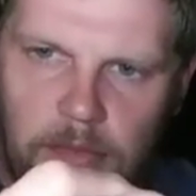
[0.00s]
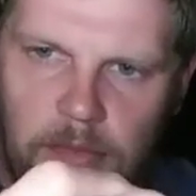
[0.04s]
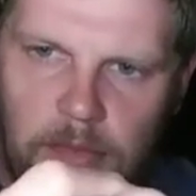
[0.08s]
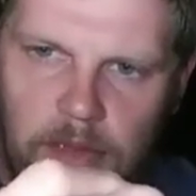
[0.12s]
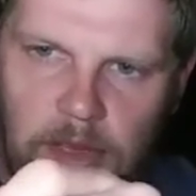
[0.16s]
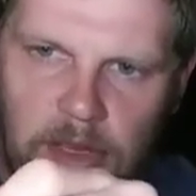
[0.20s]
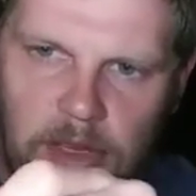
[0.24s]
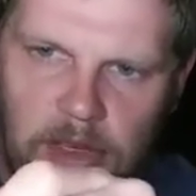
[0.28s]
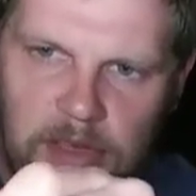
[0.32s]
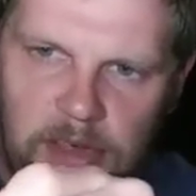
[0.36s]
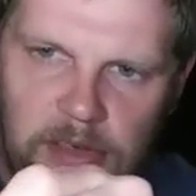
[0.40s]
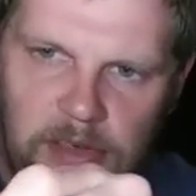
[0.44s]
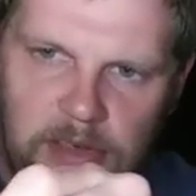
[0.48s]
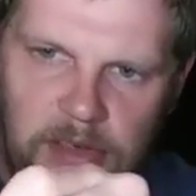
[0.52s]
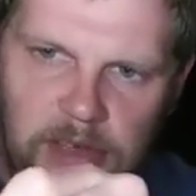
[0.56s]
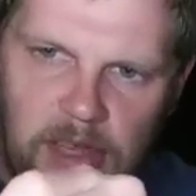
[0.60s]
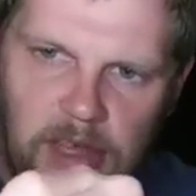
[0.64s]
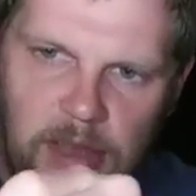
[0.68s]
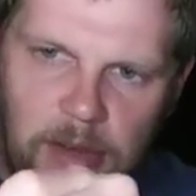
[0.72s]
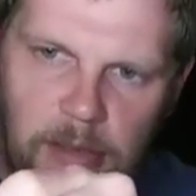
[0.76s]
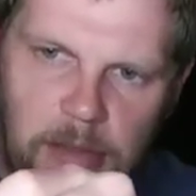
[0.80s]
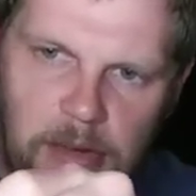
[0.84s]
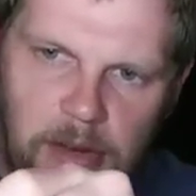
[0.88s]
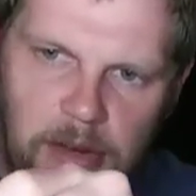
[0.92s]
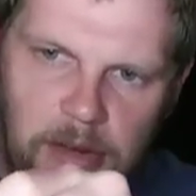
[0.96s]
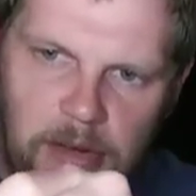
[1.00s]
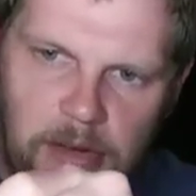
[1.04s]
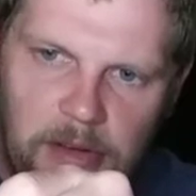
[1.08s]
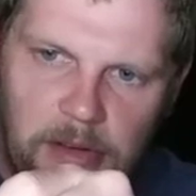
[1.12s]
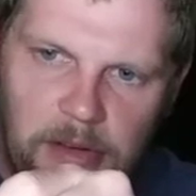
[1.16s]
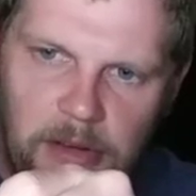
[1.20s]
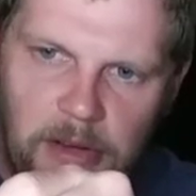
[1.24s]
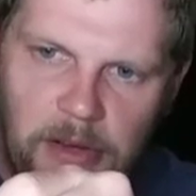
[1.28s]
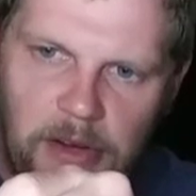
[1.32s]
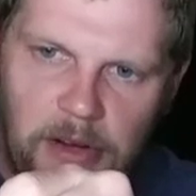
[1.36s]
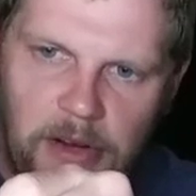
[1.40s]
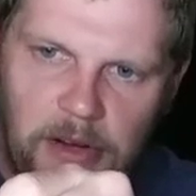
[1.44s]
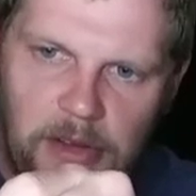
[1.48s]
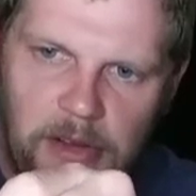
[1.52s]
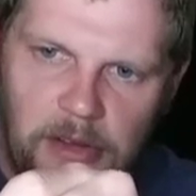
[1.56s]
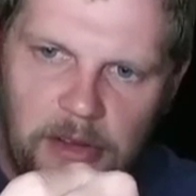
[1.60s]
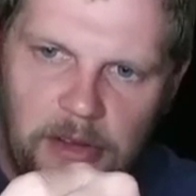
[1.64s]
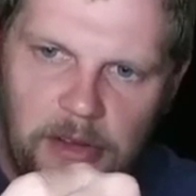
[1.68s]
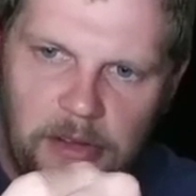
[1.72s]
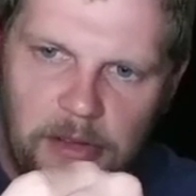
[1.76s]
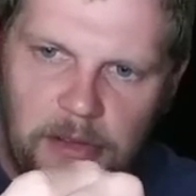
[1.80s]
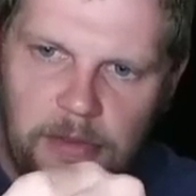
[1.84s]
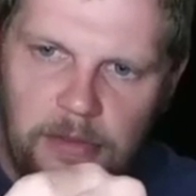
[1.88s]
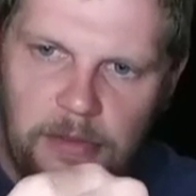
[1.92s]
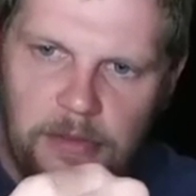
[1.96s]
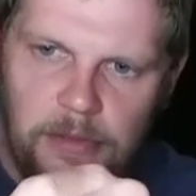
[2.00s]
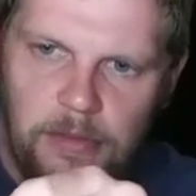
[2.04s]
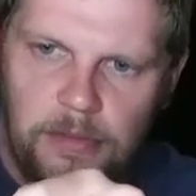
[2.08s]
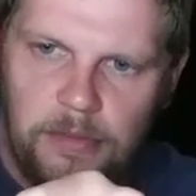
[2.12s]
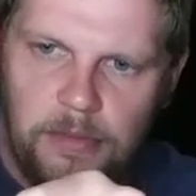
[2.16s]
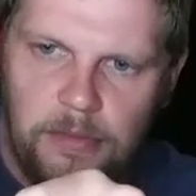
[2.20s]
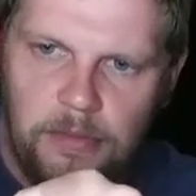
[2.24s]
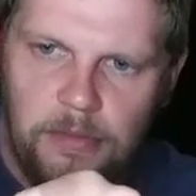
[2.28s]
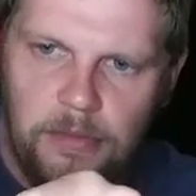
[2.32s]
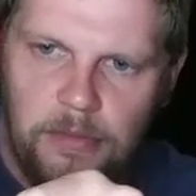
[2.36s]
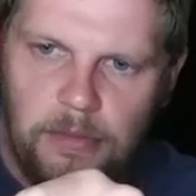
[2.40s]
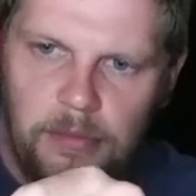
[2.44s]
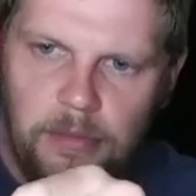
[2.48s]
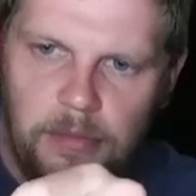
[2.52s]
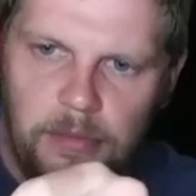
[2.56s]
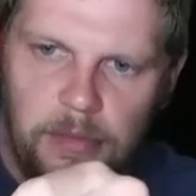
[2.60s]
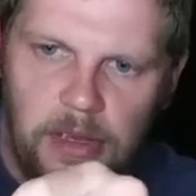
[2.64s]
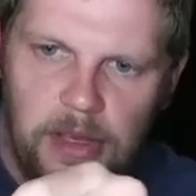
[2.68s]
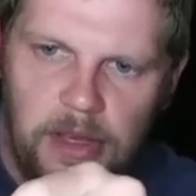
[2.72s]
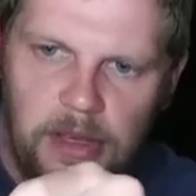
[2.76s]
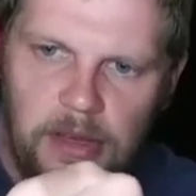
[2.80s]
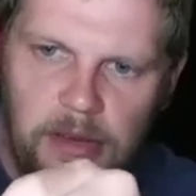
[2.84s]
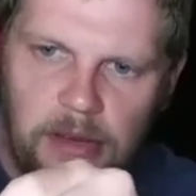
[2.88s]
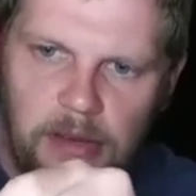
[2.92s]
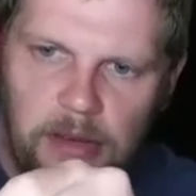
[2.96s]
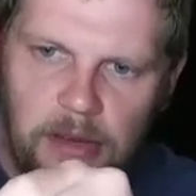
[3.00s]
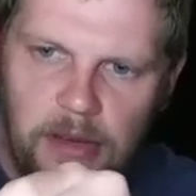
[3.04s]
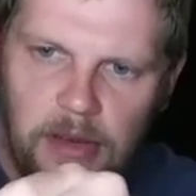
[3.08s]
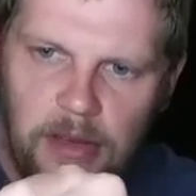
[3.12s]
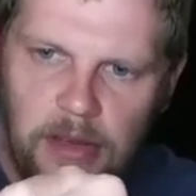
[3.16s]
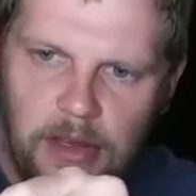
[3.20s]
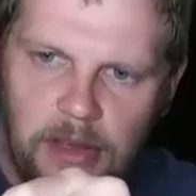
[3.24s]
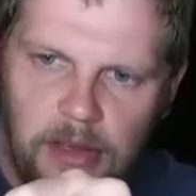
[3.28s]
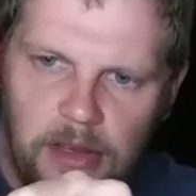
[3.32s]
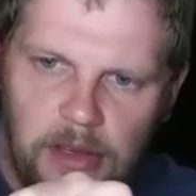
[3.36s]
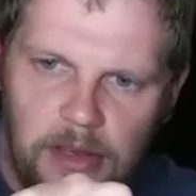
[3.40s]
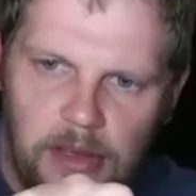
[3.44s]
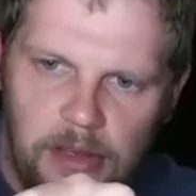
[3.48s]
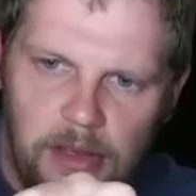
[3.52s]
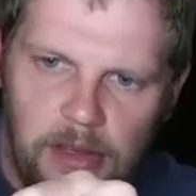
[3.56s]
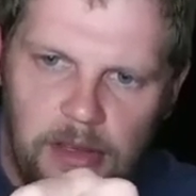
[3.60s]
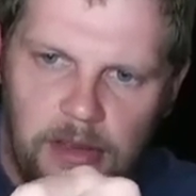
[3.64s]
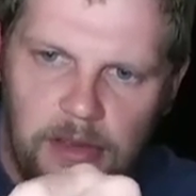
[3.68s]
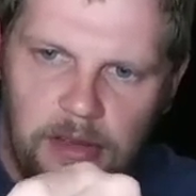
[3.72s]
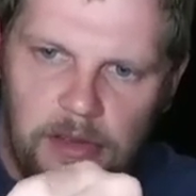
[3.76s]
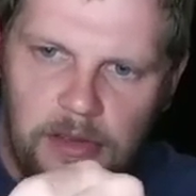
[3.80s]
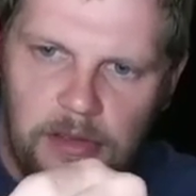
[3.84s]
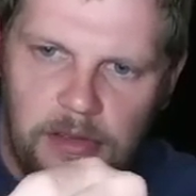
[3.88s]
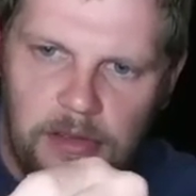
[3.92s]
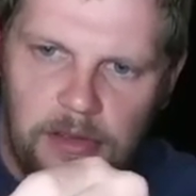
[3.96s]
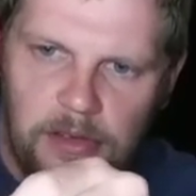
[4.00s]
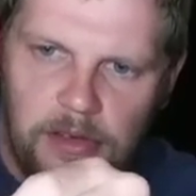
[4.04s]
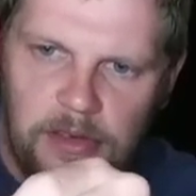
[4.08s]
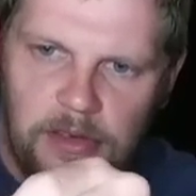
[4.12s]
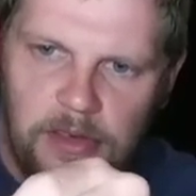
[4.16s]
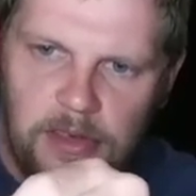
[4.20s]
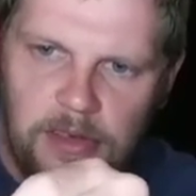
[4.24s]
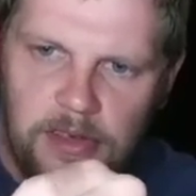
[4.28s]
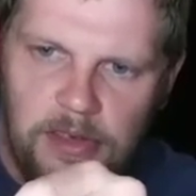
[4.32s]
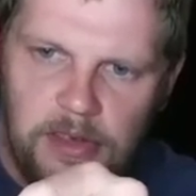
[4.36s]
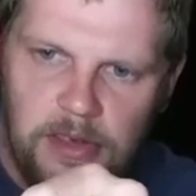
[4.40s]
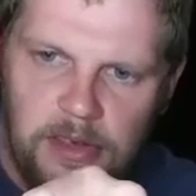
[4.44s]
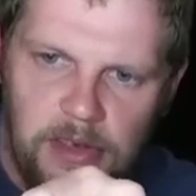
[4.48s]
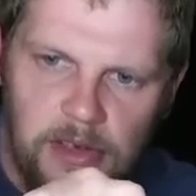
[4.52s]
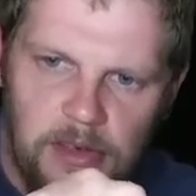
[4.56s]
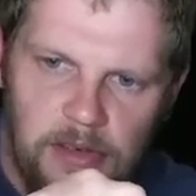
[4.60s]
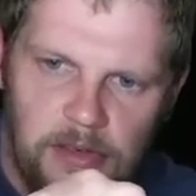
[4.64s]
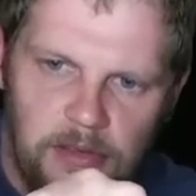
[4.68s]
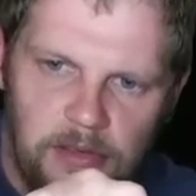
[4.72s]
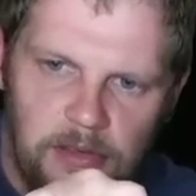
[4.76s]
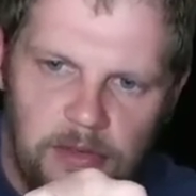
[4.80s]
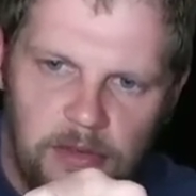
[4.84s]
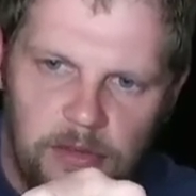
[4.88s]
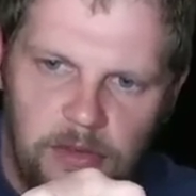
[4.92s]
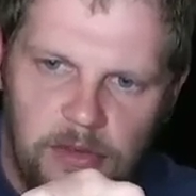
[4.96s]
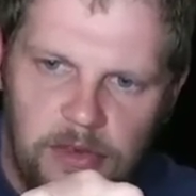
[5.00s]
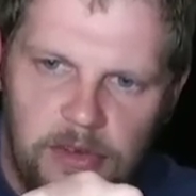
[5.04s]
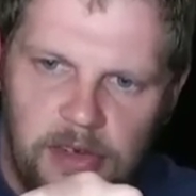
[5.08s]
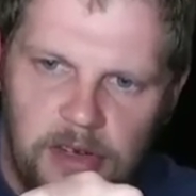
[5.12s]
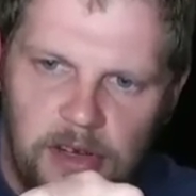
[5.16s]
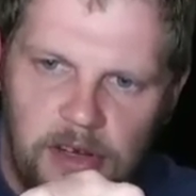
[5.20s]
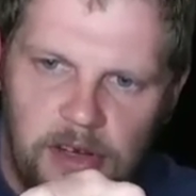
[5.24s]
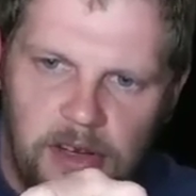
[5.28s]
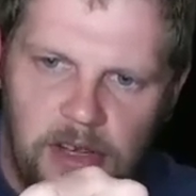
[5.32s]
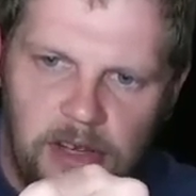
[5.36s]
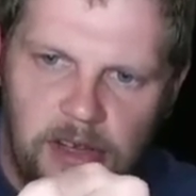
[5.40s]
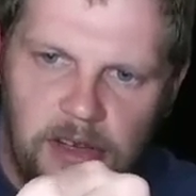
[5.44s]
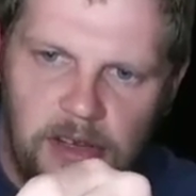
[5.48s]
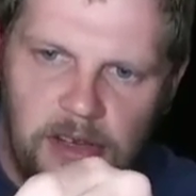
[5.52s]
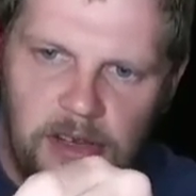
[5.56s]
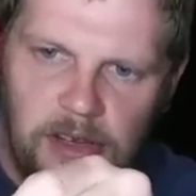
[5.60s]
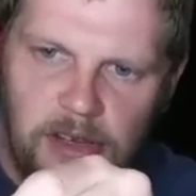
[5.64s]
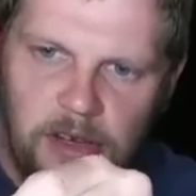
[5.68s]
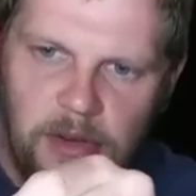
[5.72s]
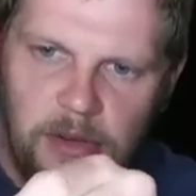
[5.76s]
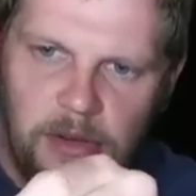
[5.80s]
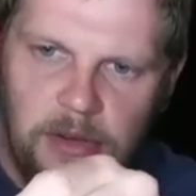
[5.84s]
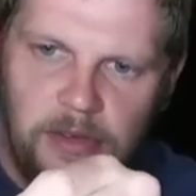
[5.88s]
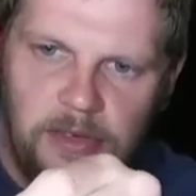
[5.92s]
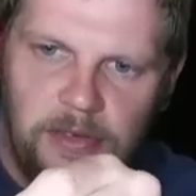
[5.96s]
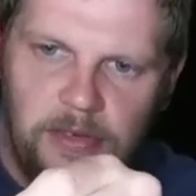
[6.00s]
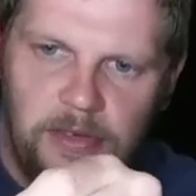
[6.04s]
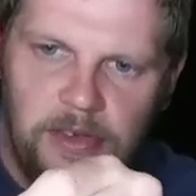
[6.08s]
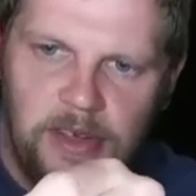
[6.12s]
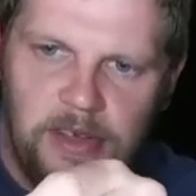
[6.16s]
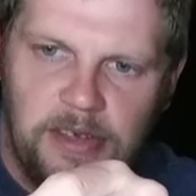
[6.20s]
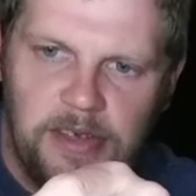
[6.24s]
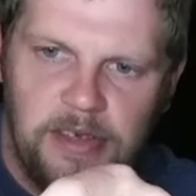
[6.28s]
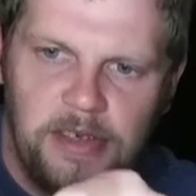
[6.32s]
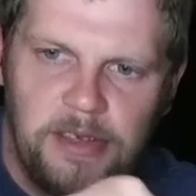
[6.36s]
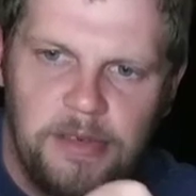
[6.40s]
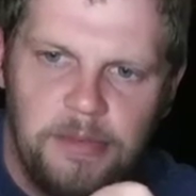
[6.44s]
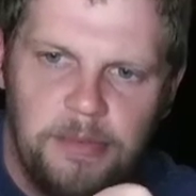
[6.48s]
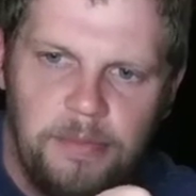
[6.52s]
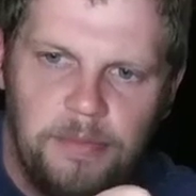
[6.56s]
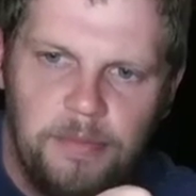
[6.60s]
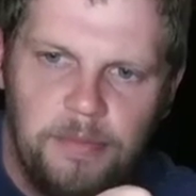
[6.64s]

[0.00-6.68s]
I just came in a little early, but enjoy this. You can starting out, you can always fix it.